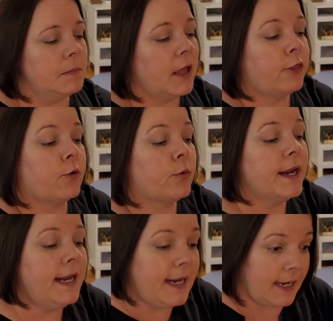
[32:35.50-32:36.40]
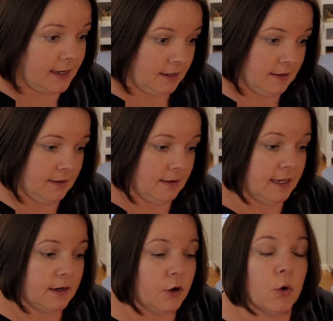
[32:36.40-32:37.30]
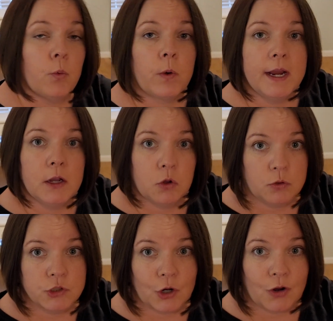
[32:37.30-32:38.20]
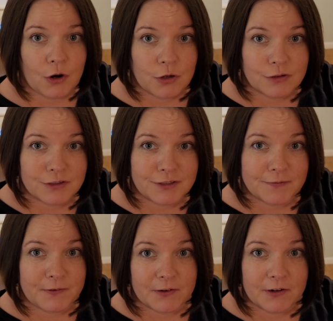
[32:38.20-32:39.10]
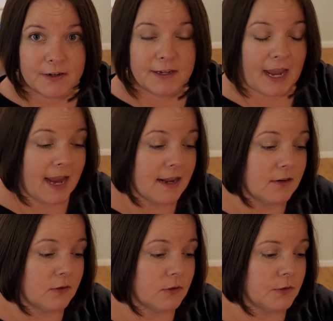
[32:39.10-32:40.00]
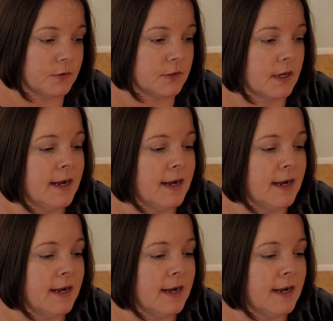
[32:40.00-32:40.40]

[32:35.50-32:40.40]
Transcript: 3 Kringle jars for candles.